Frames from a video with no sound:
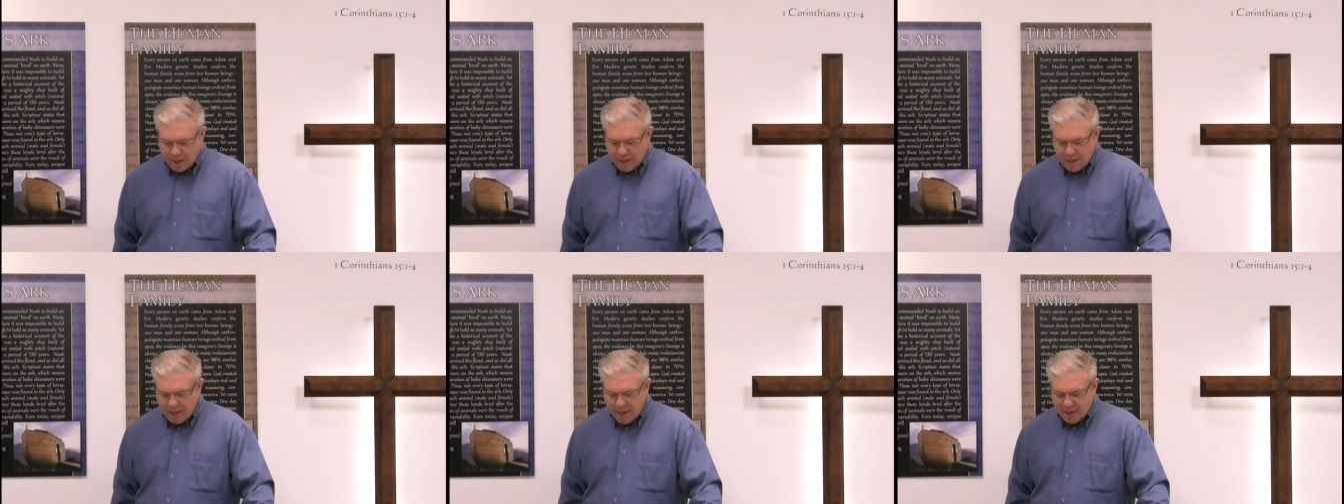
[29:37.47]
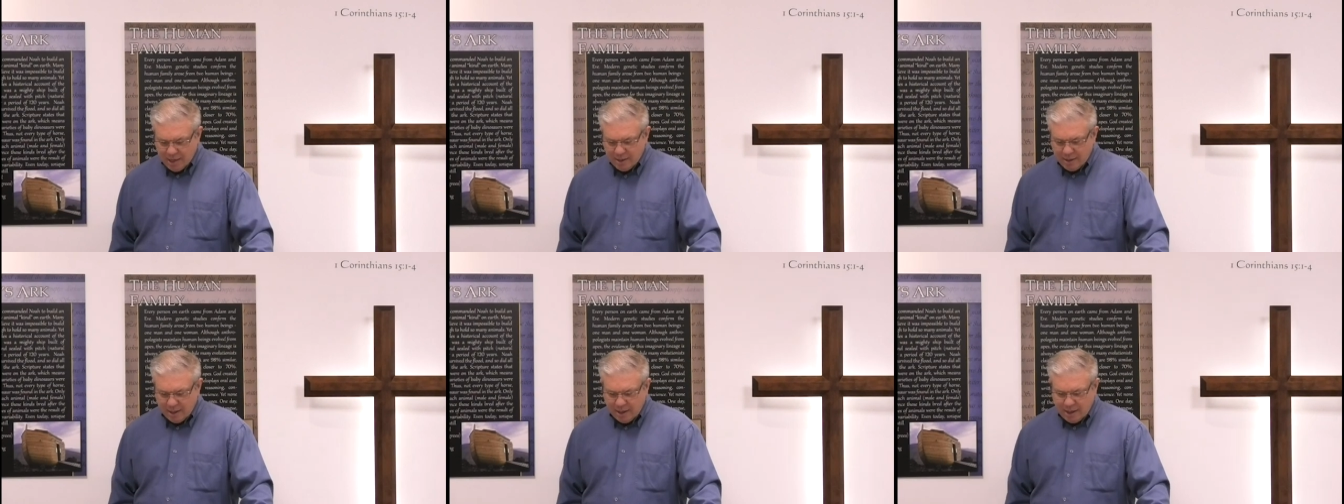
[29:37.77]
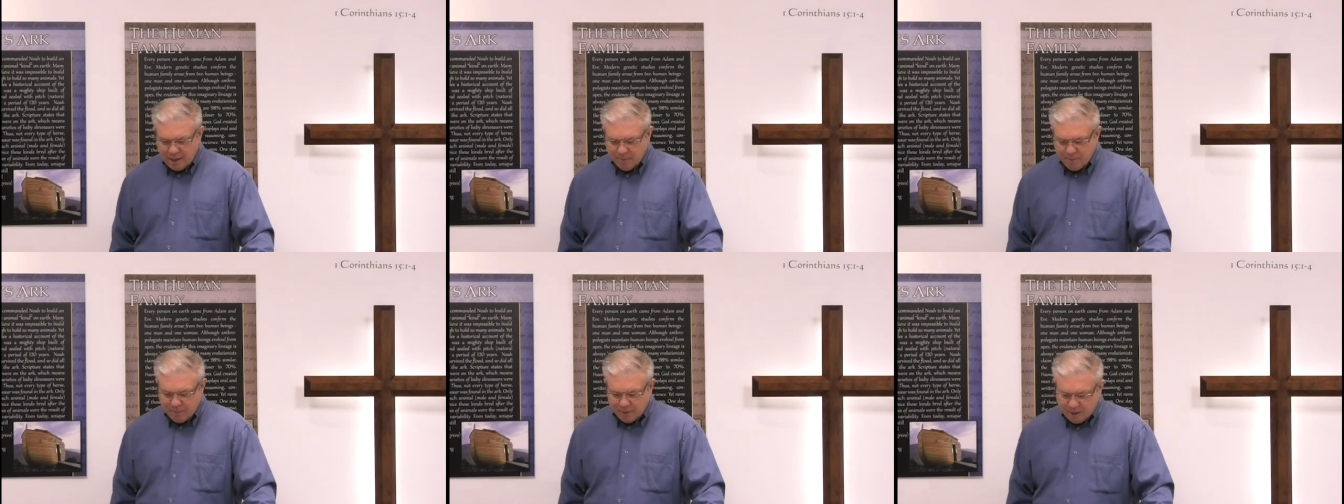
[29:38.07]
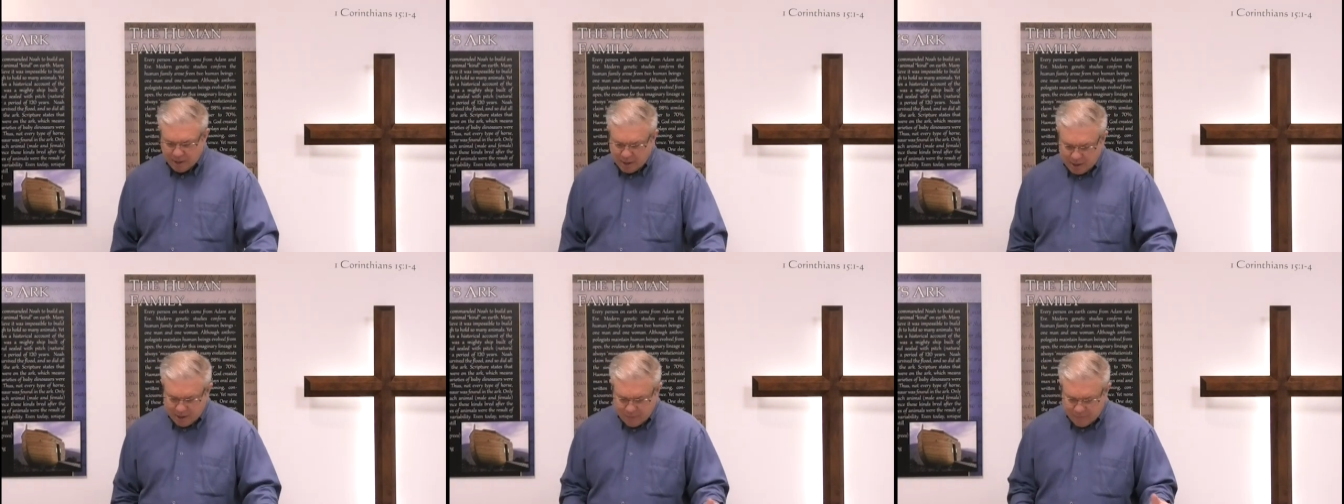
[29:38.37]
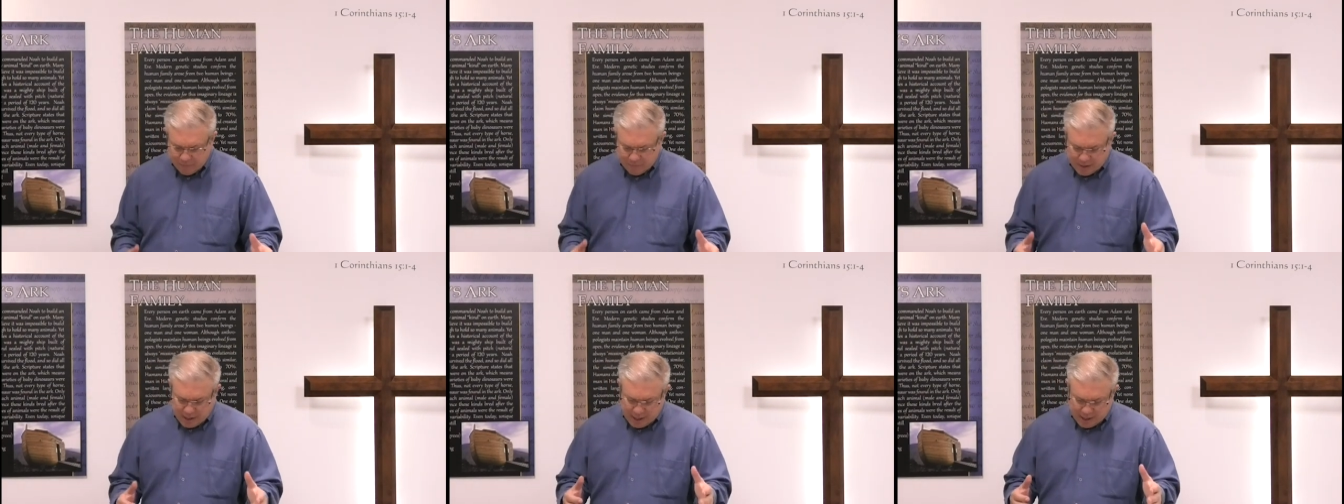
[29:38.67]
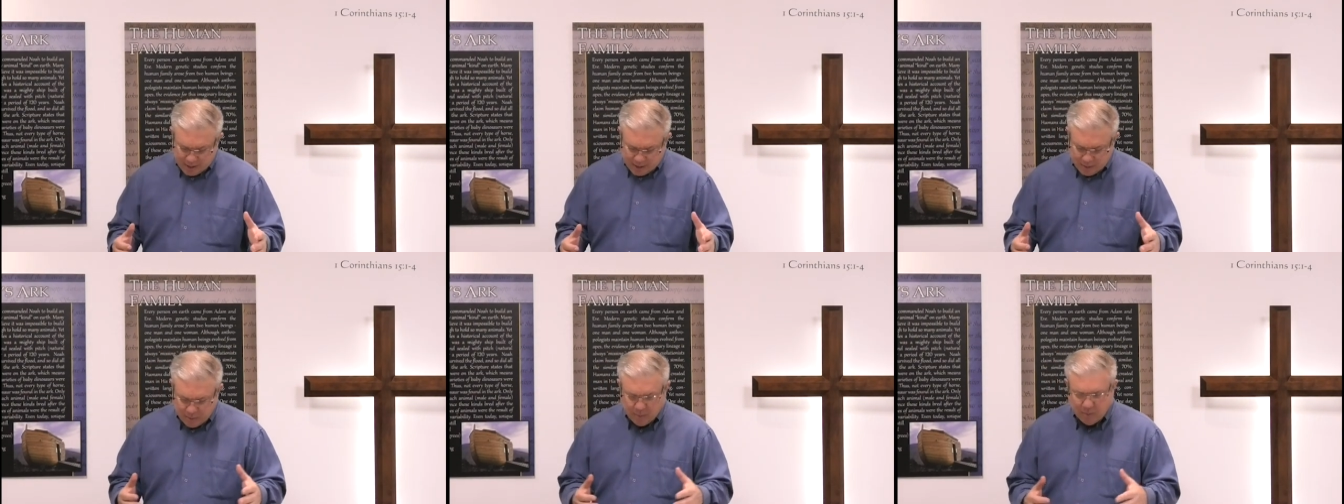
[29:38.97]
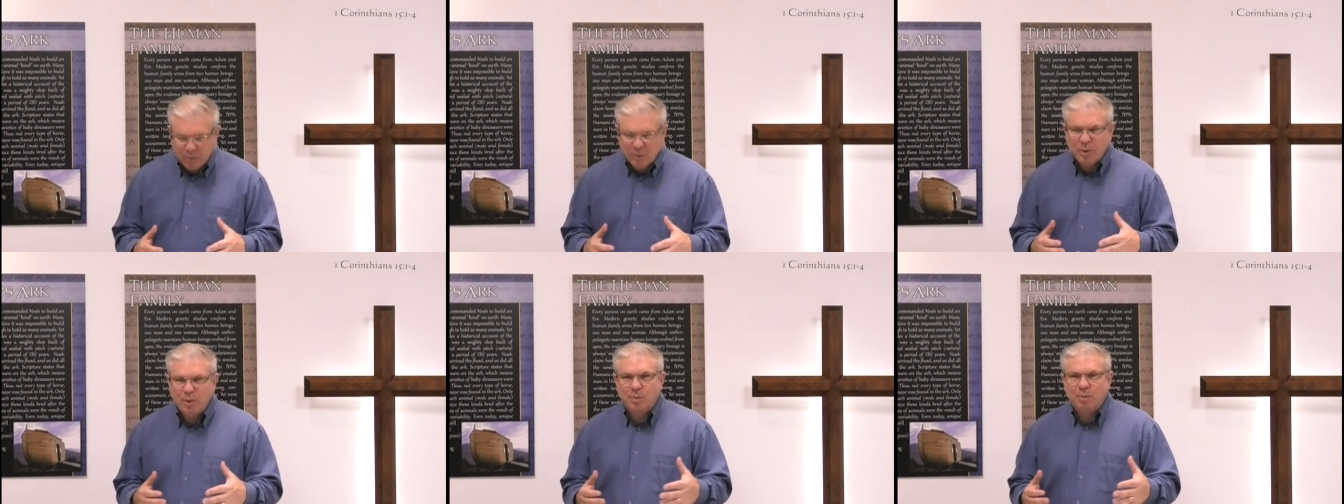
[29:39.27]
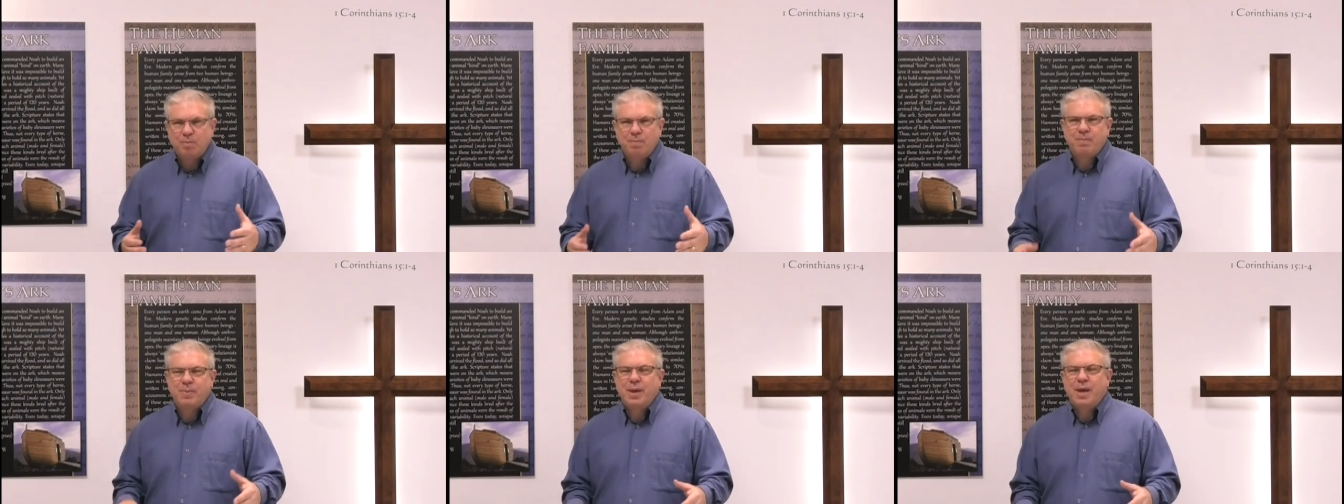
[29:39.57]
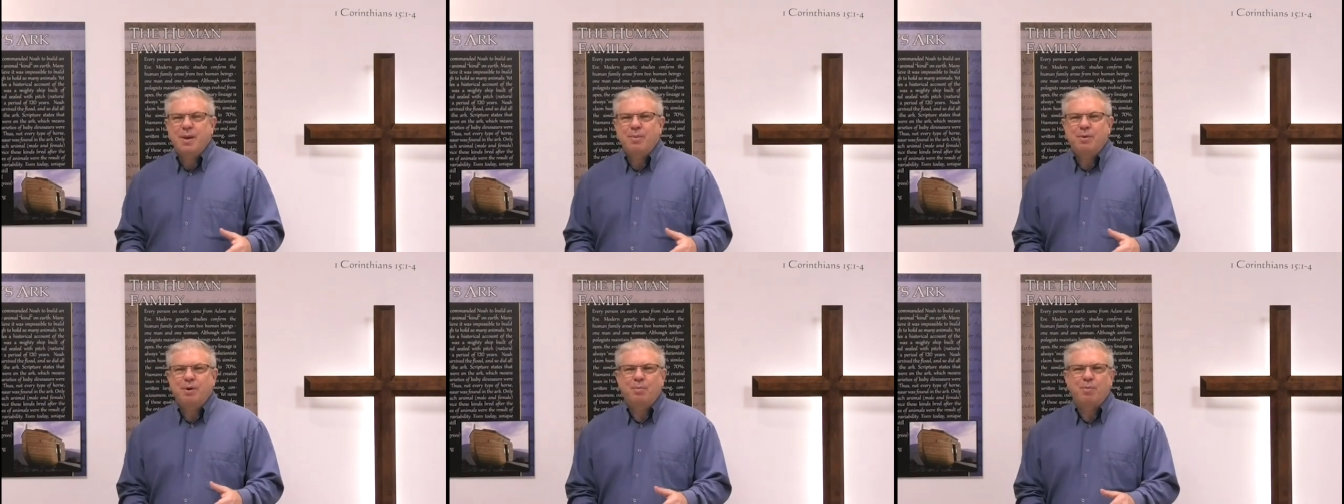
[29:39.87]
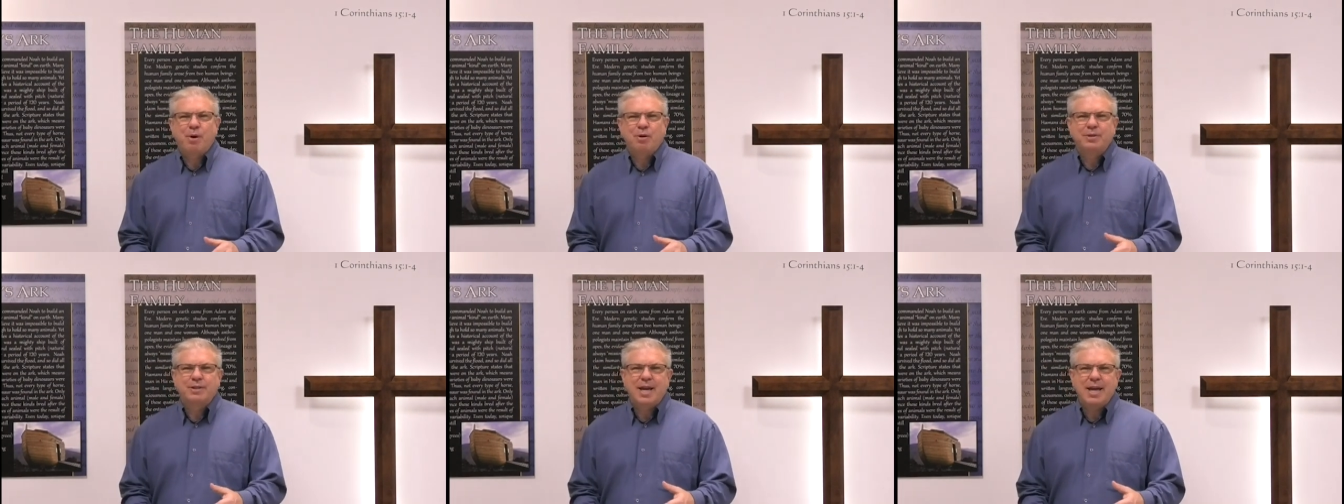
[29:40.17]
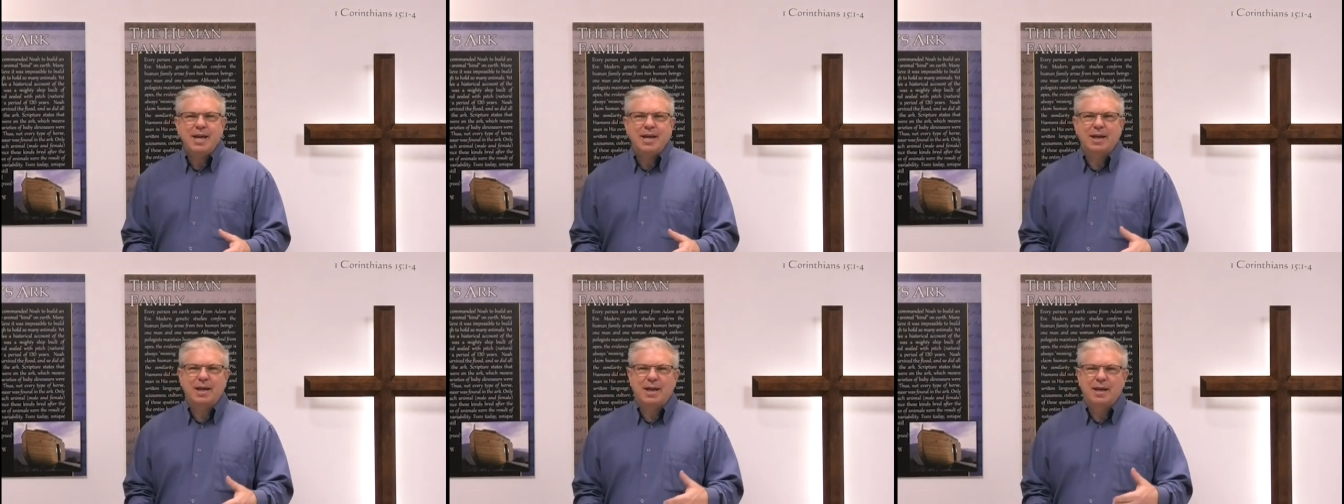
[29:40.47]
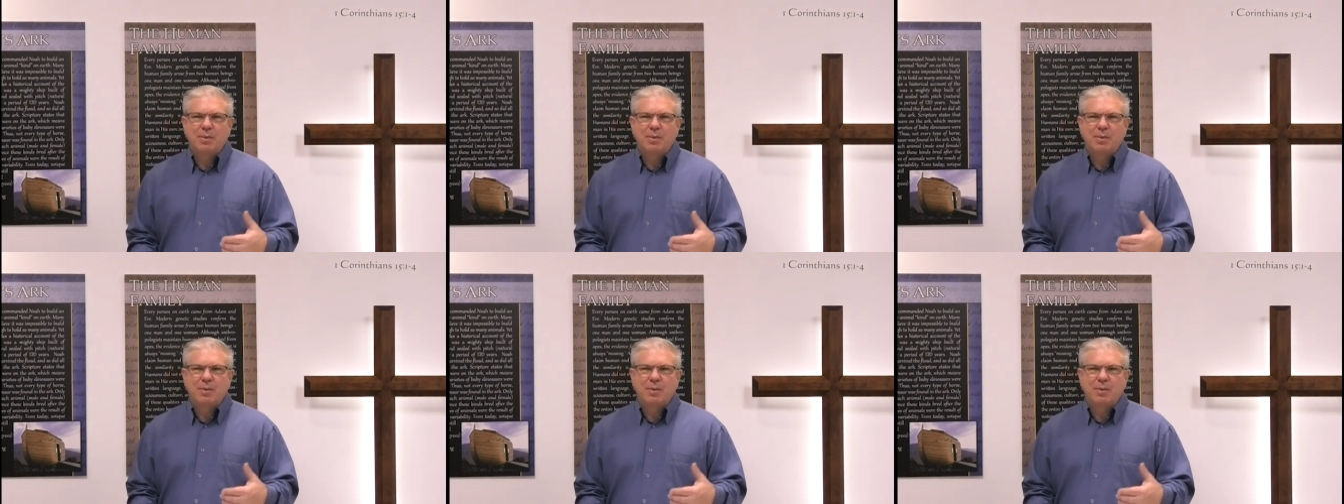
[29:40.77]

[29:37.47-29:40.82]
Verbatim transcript: And I believe that we'll be able to partake.